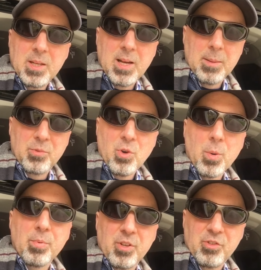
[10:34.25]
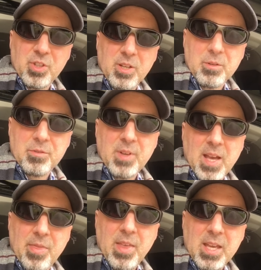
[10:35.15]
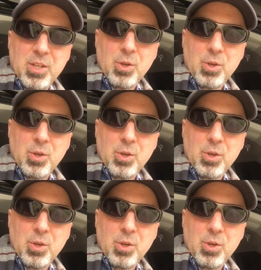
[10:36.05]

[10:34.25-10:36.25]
I'm so appreciative, and thank